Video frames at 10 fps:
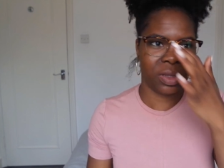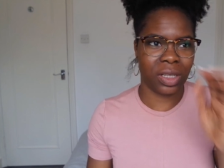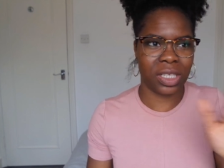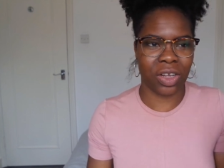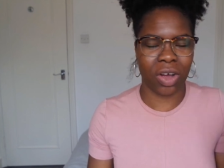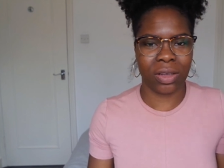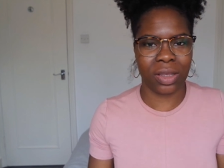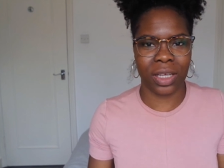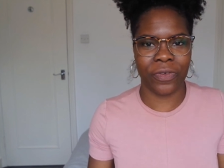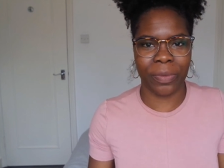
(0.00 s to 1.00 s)
it's
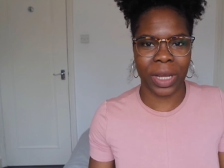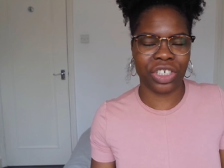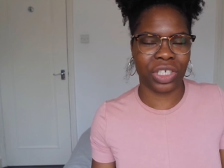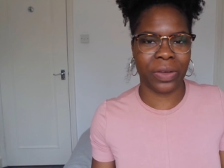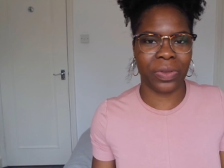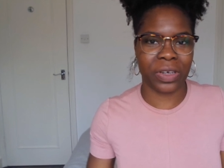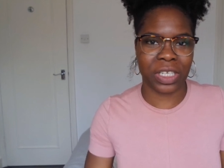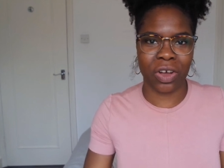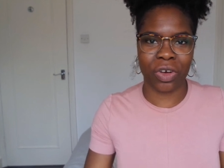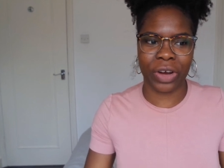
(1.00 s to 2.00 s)
not the information out there
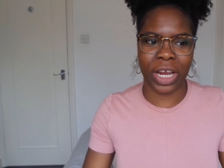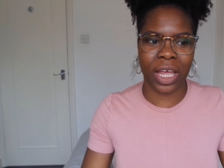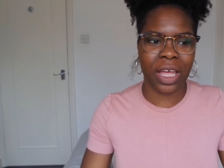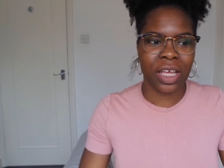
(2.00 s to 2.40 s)
is not great